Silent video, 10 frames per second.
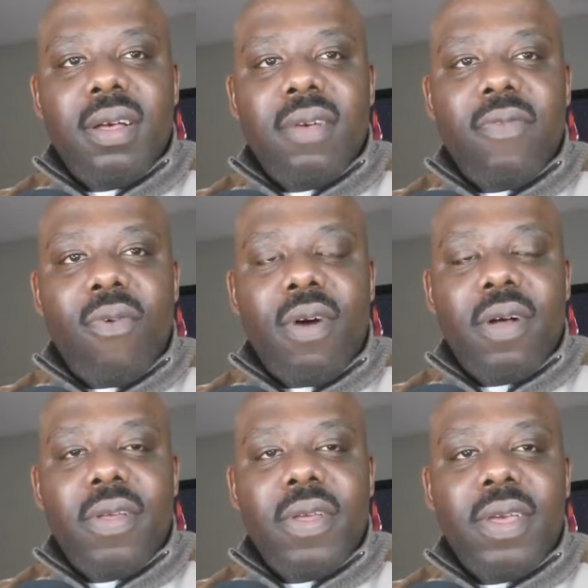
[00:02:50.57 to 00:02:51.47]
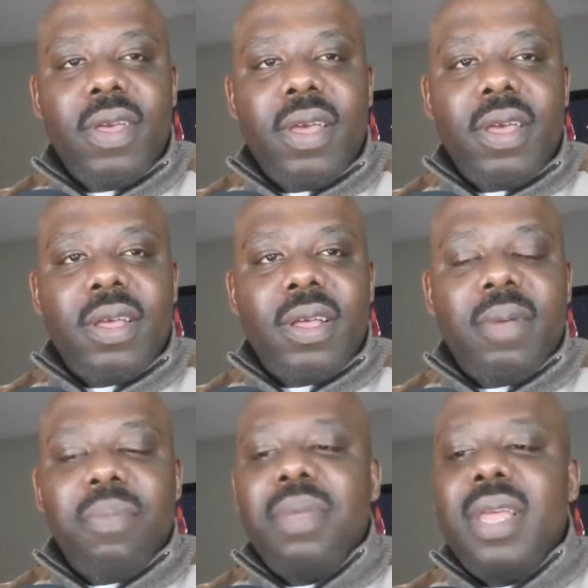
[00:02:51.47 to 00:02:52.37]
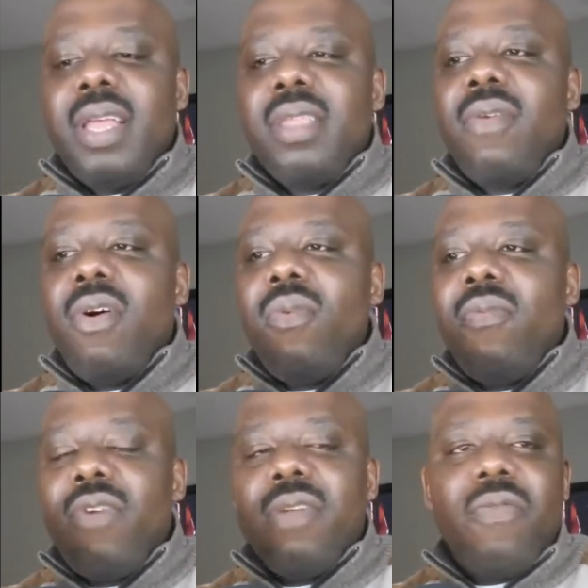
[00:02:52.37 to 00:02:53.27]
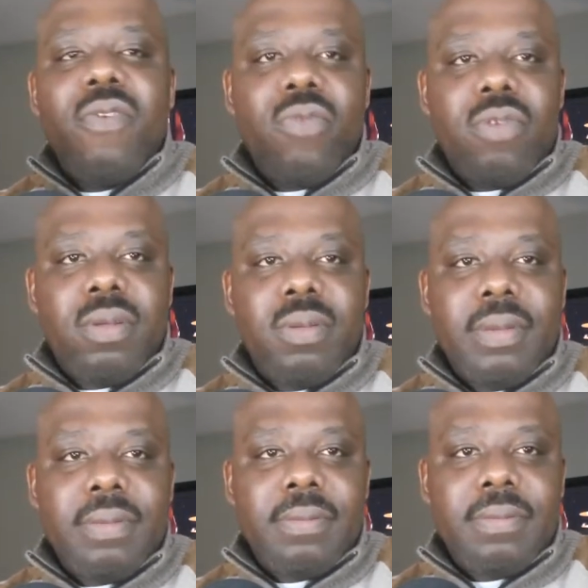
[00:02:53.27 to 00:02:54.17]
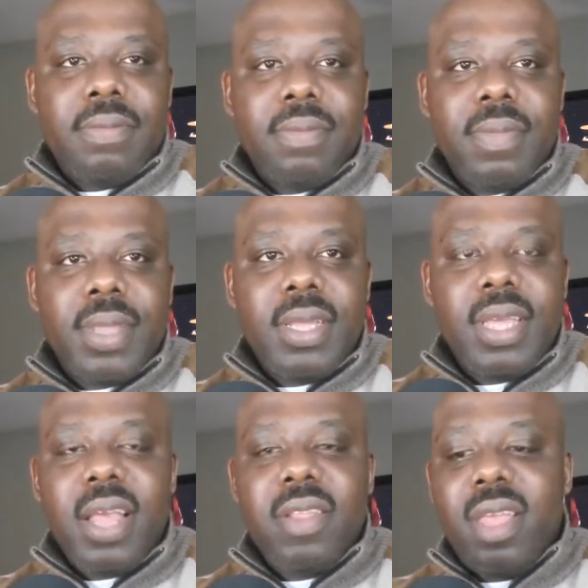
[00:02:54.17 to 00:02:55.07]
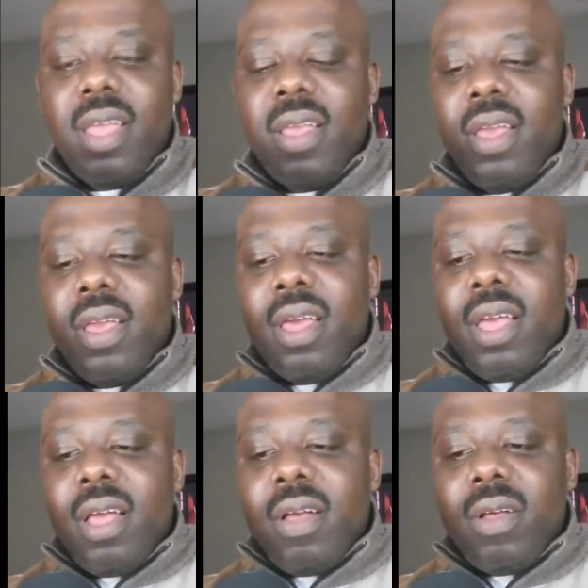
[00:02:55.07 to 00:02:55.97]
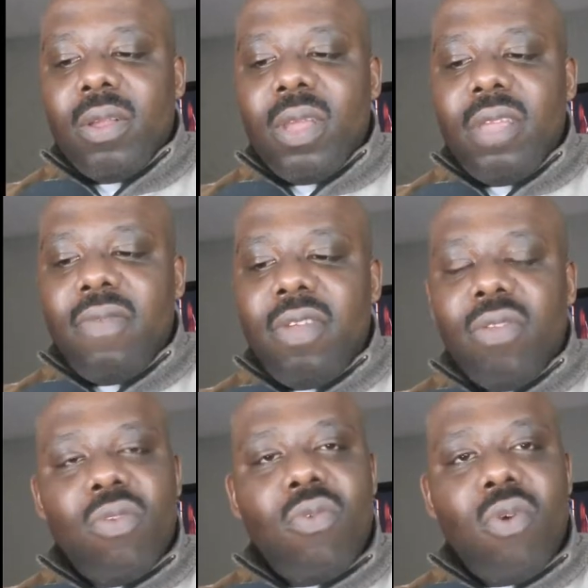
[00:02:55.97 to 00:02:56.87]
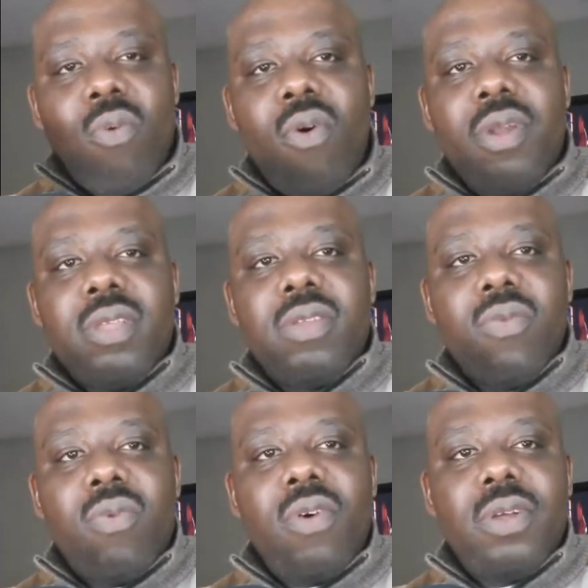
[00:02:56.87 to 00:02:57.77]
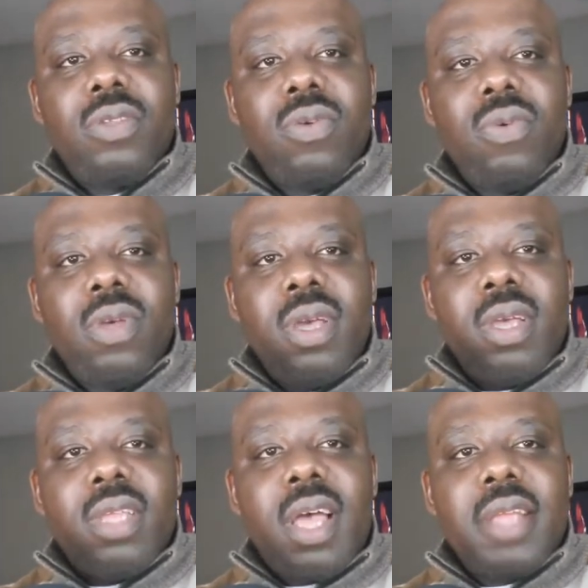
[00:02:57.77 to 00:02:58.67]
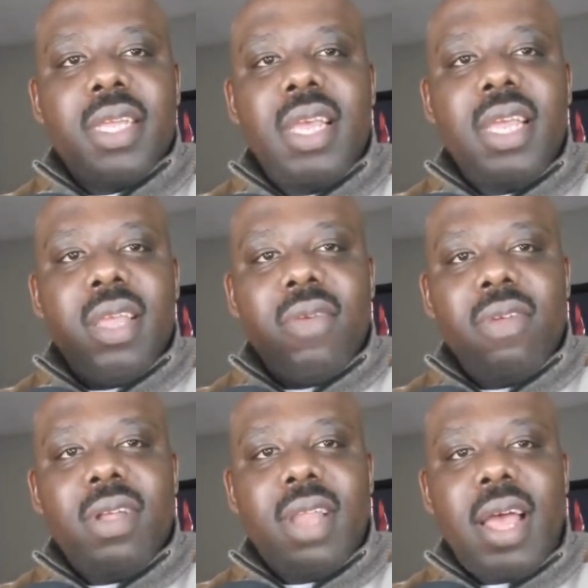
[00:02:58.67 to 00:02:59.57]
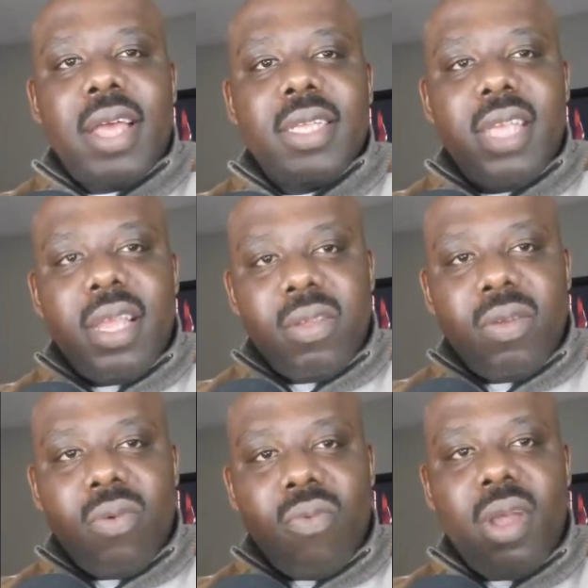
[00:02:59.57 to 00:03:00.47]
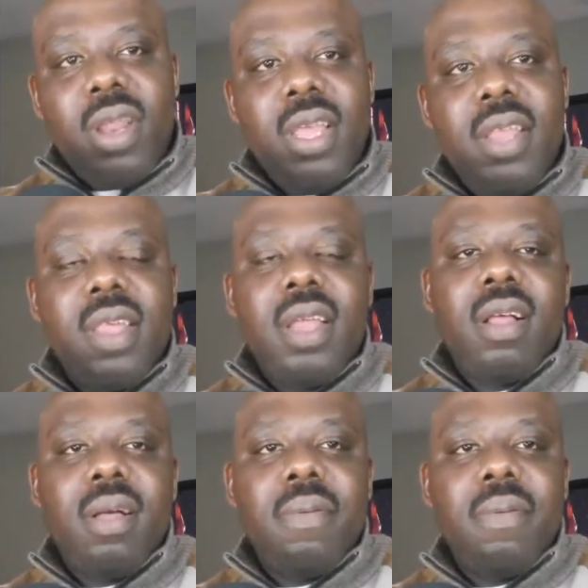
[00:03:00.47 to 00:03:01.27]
for a beacon of hope for the future. Yes, they individuals who awarded this award to Dr. King, they realized that what he set up,